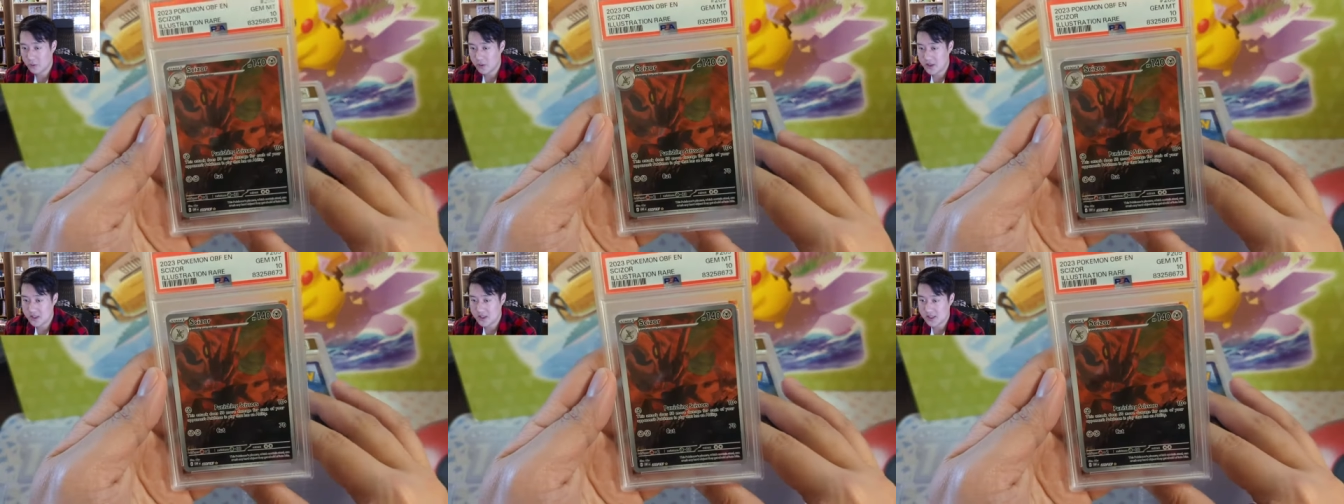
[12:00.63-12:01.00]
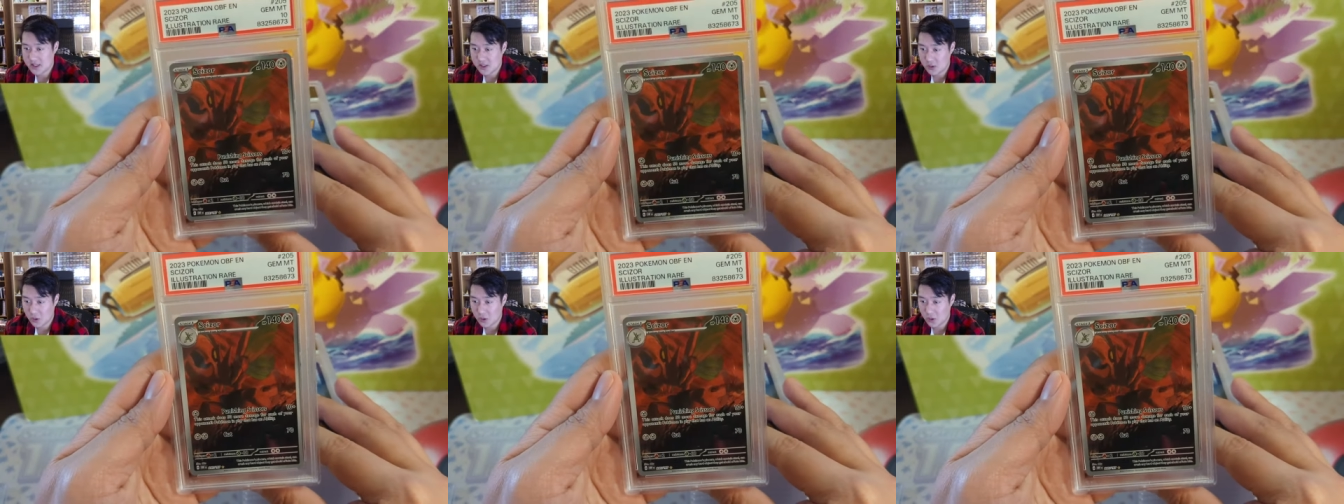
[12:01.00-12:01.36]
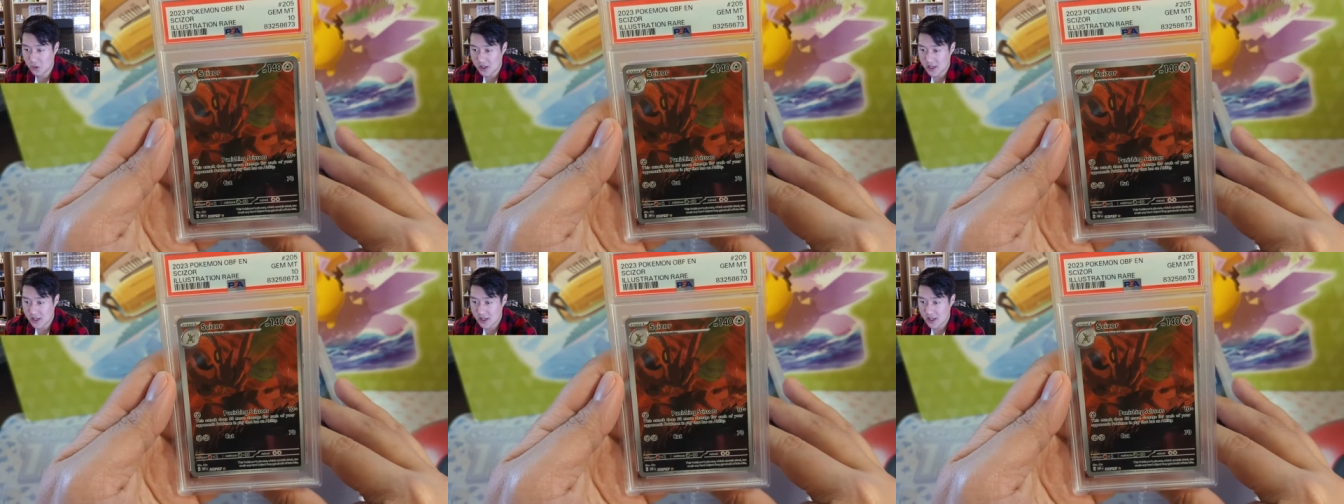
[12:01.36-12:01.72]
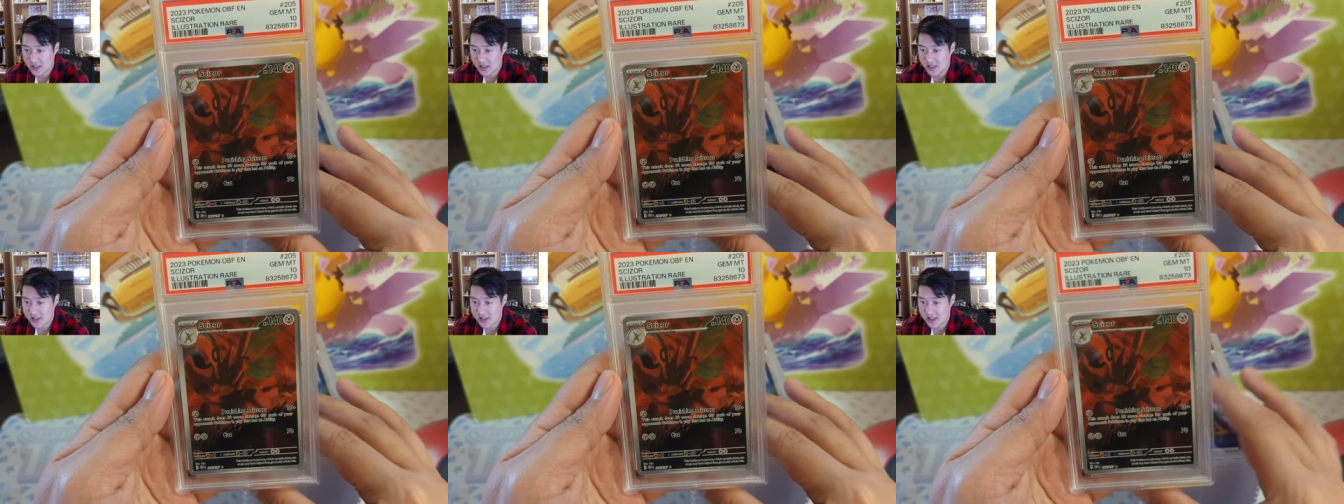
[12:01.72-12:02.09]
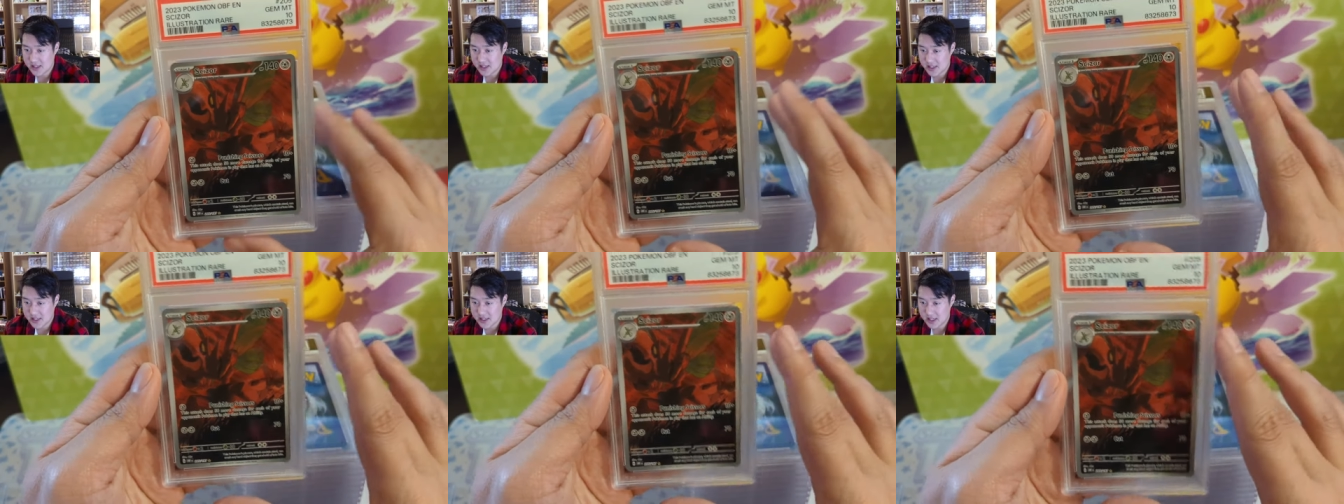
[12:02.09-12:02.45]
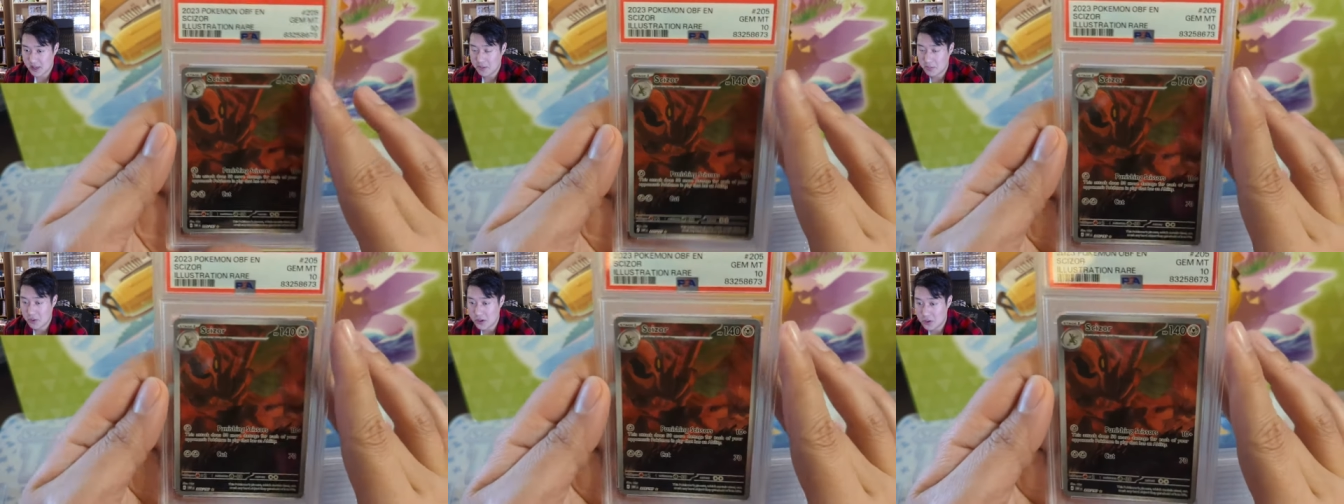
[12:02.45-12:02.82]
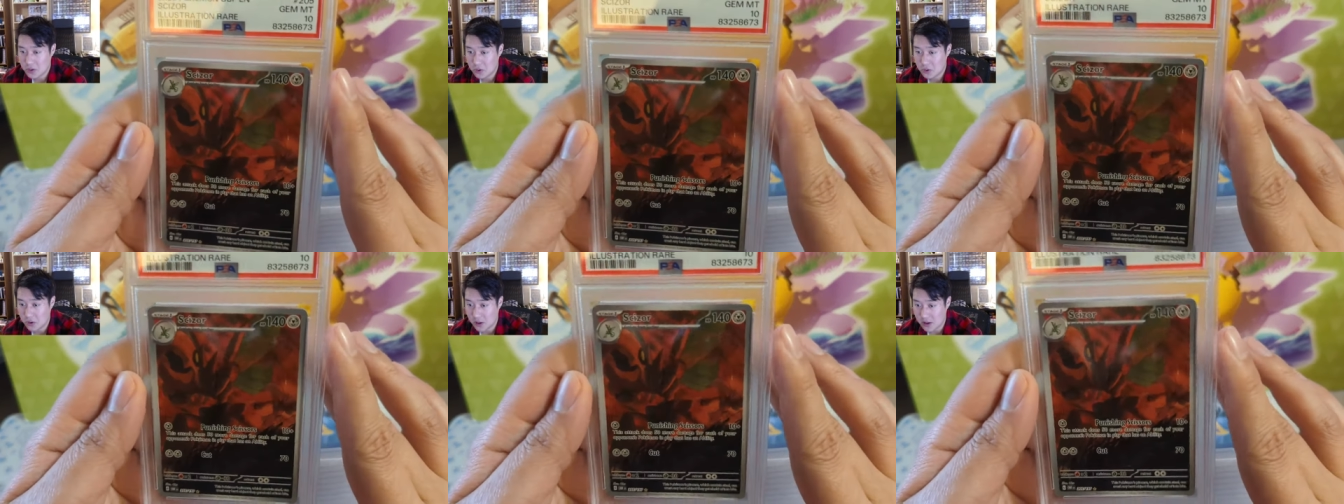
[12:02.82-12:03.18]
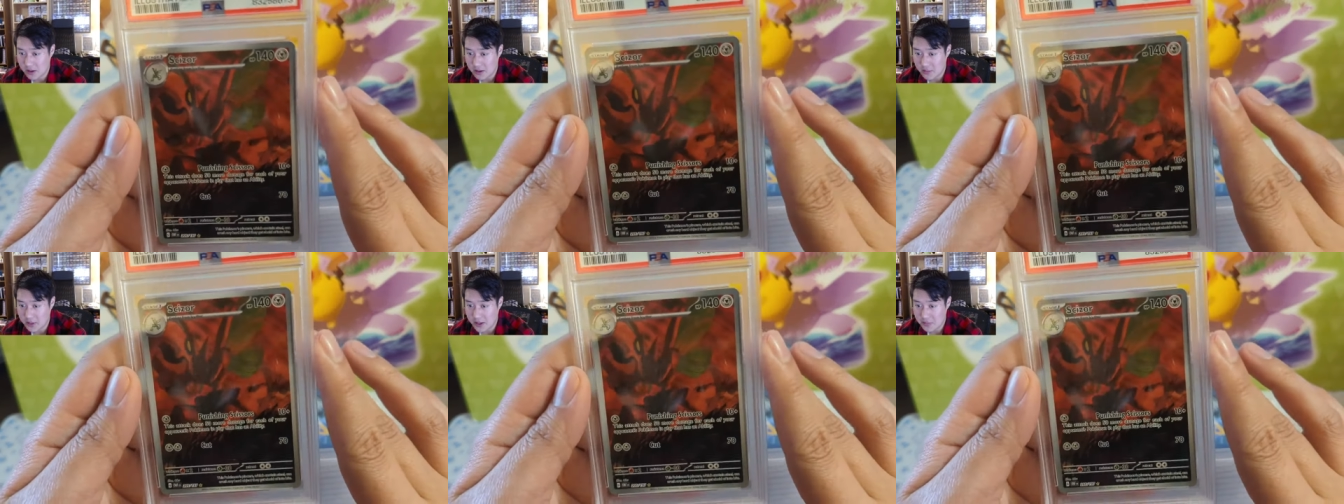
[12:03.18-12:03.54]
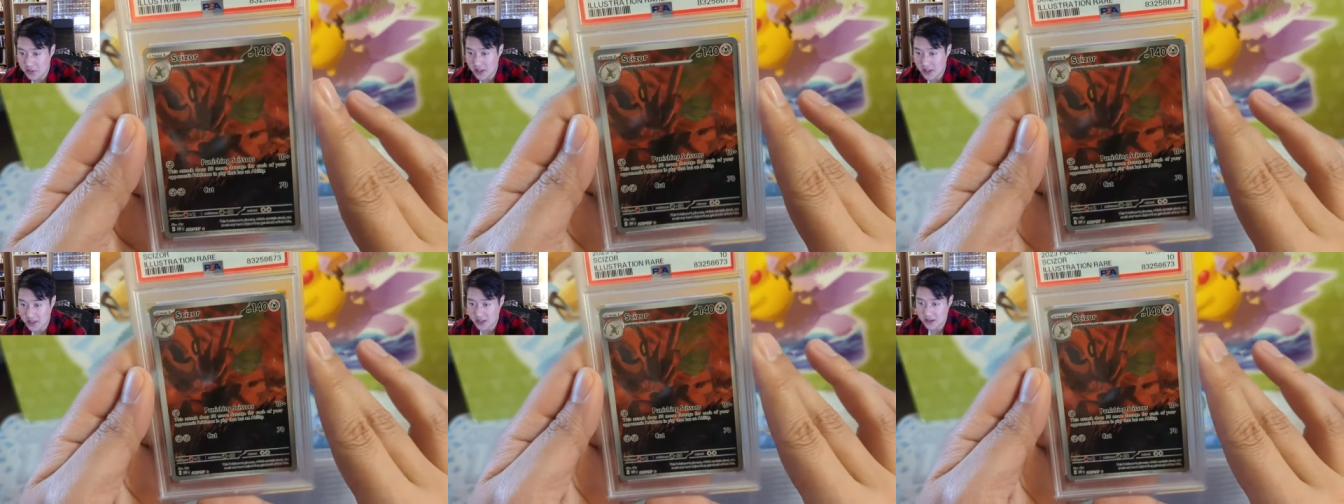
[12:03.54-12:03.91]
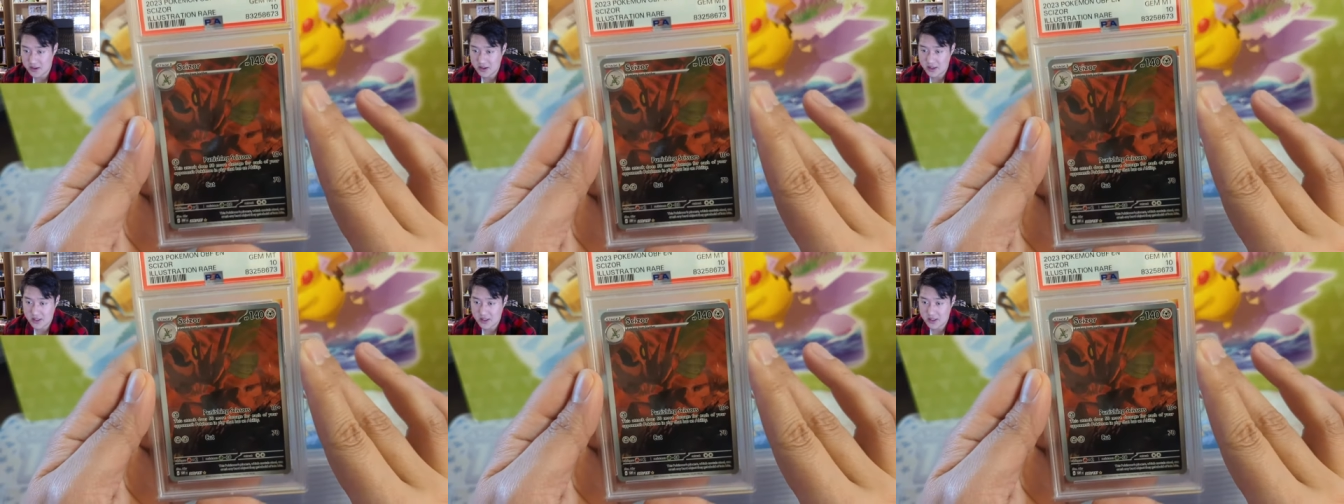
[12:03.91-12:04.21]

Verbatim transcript: the Scizor. This is a pretty cool art in my opinion.